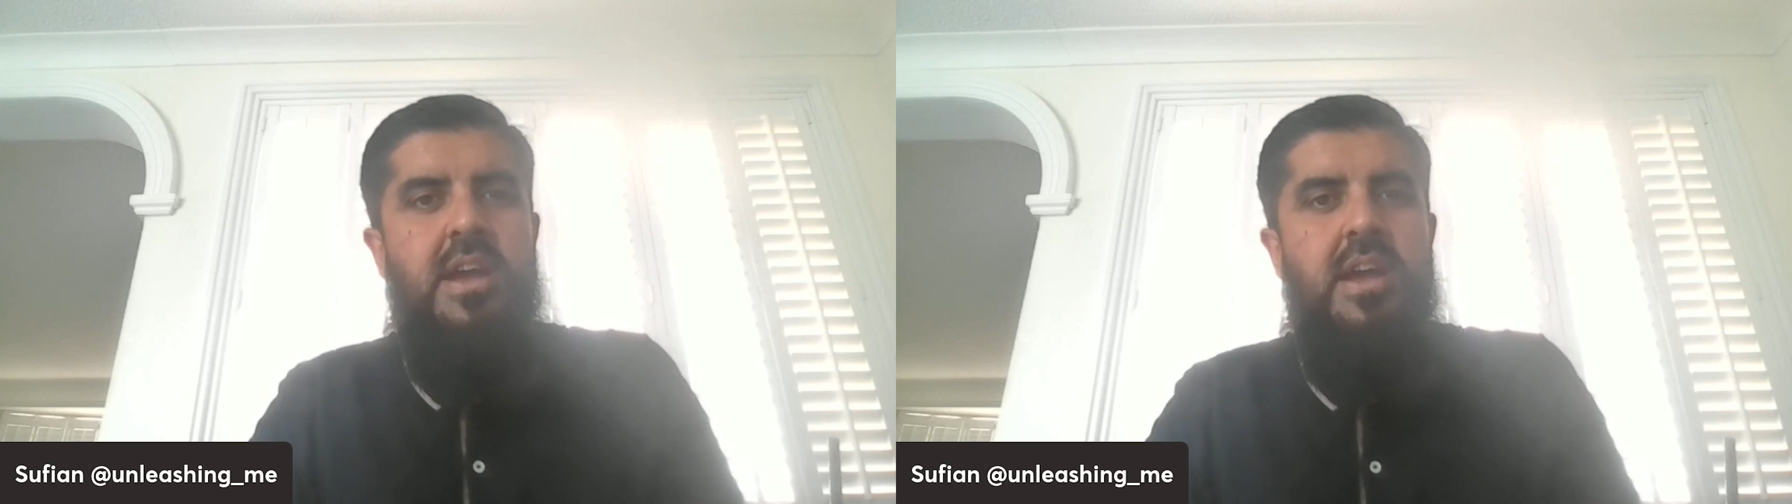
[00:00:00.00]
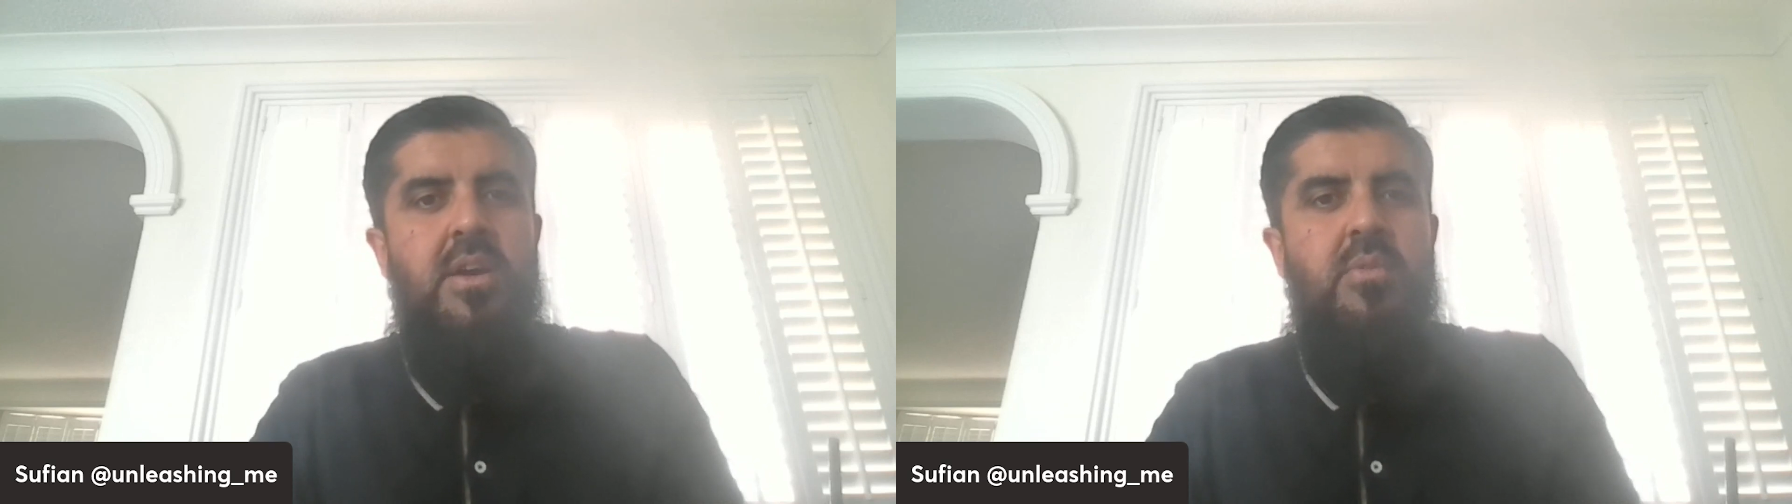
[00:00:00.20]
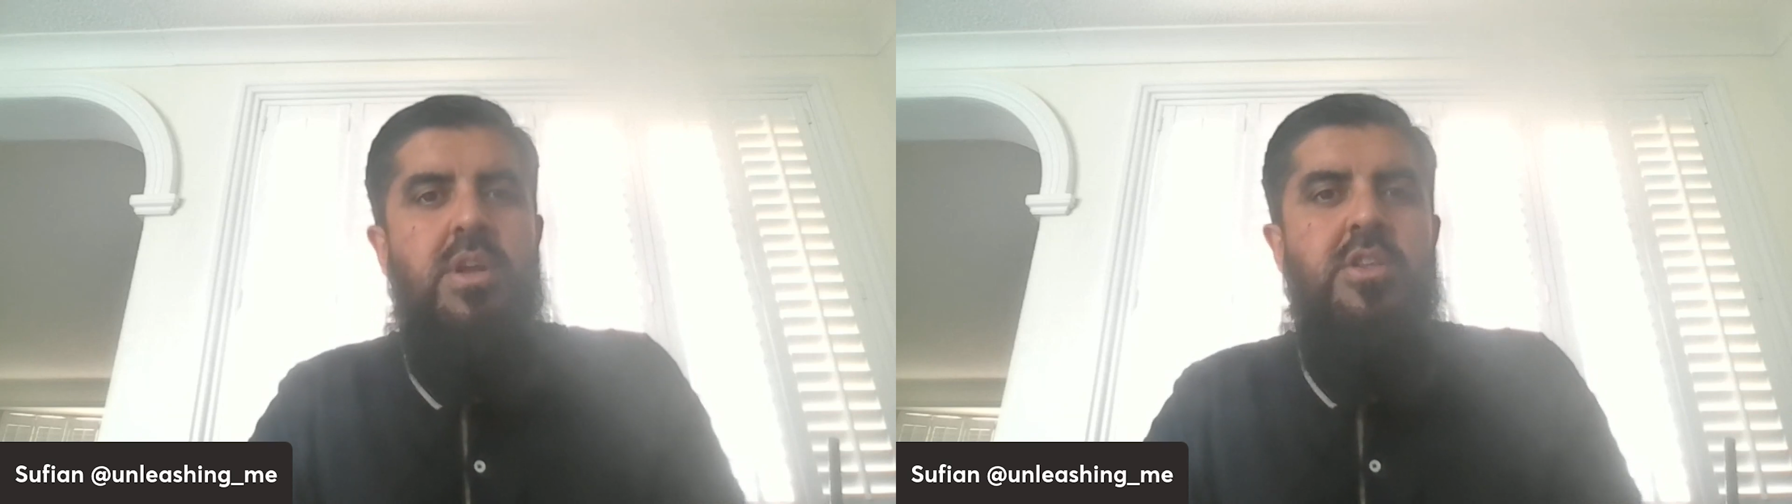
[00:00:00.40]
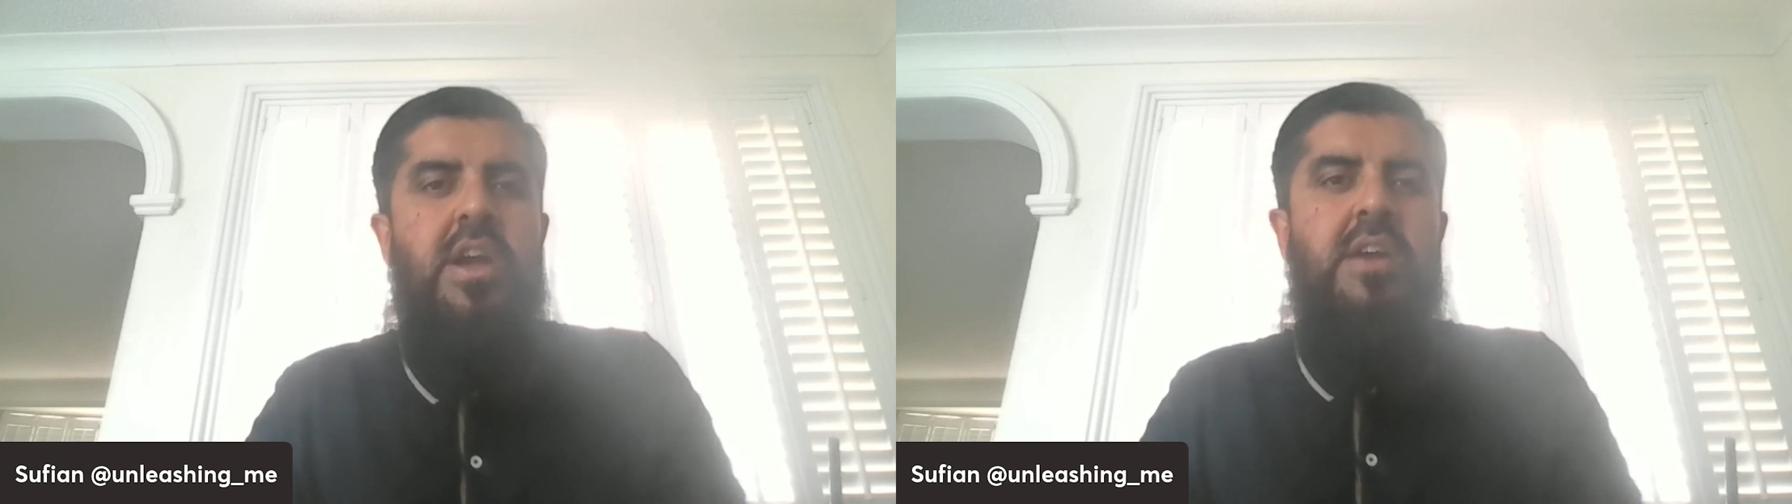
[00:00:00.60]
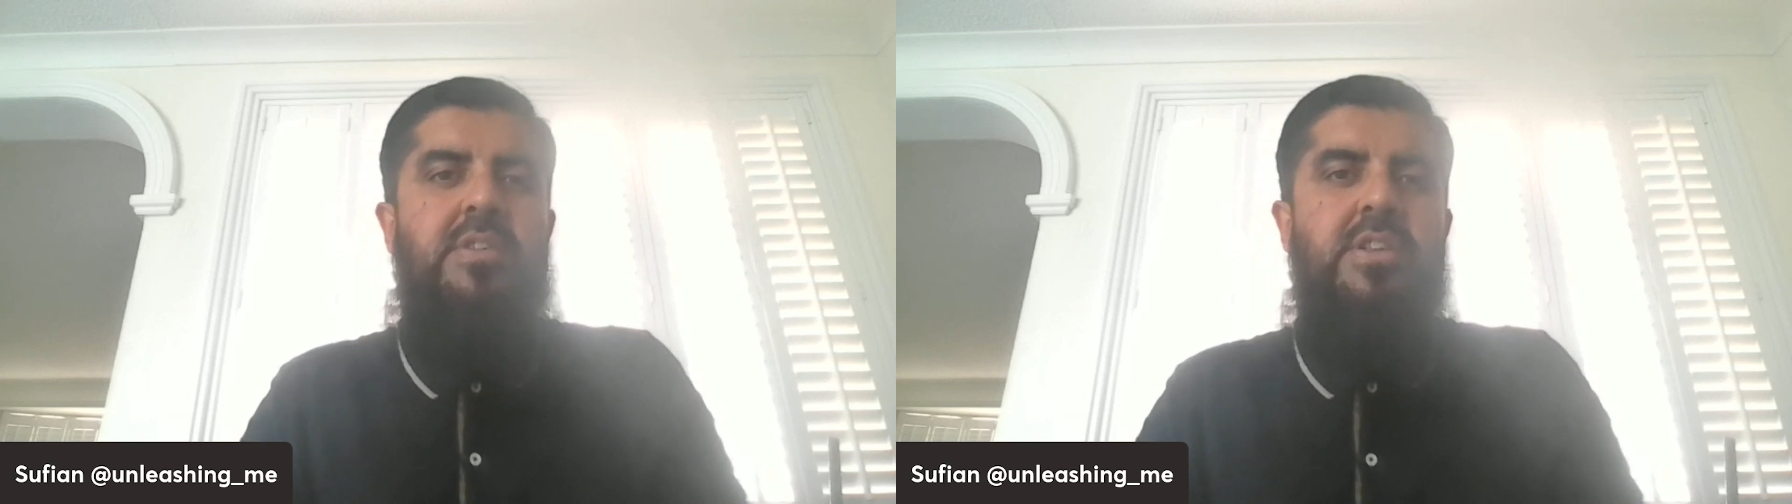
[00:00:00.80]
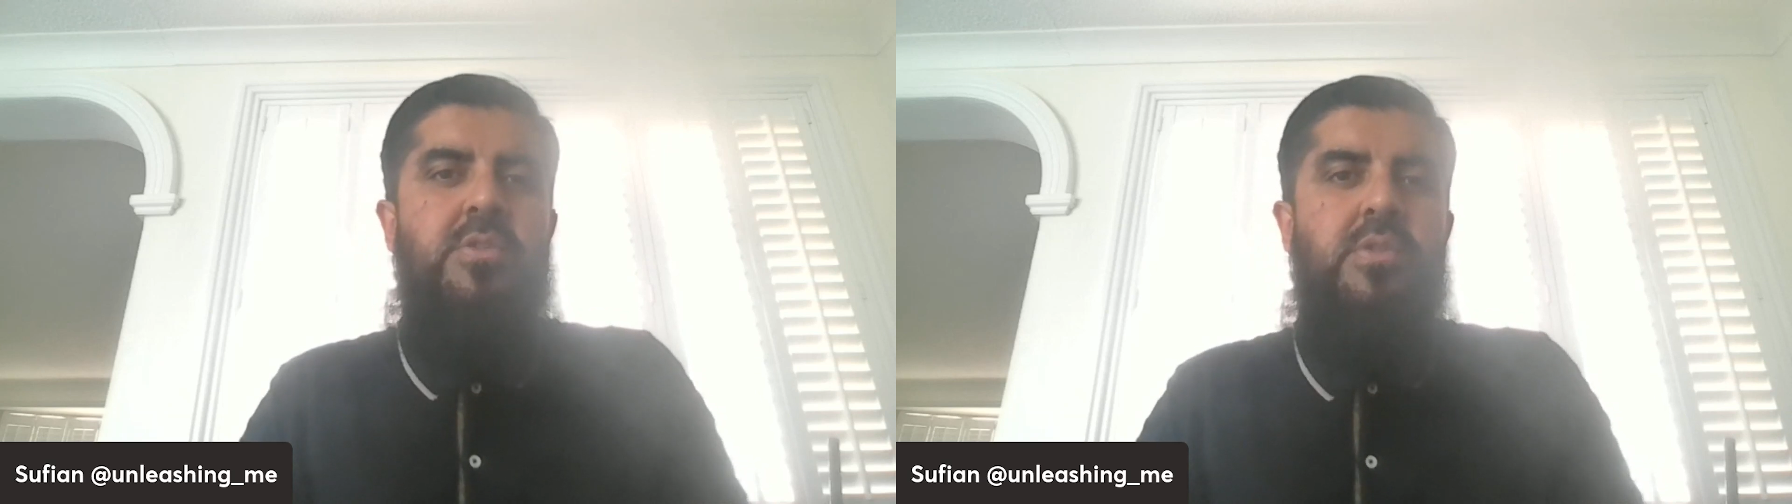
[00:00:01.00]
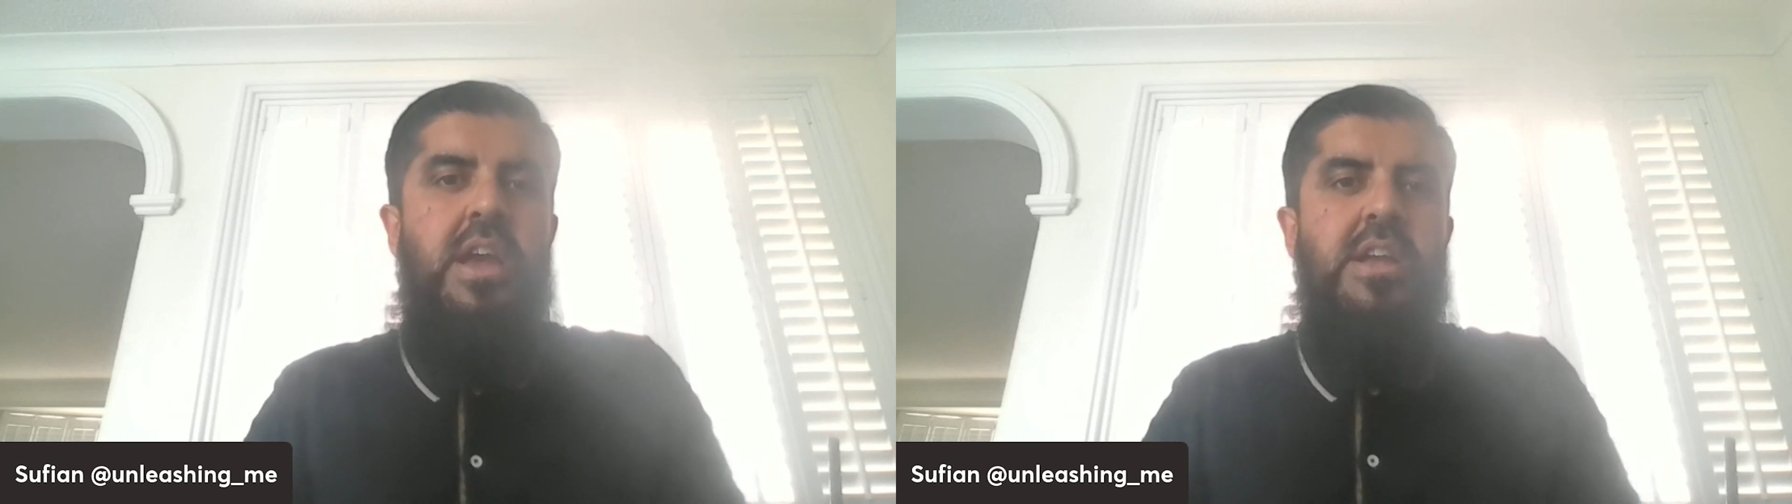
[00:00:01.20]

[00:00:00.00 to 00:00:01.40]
uh, when you have a new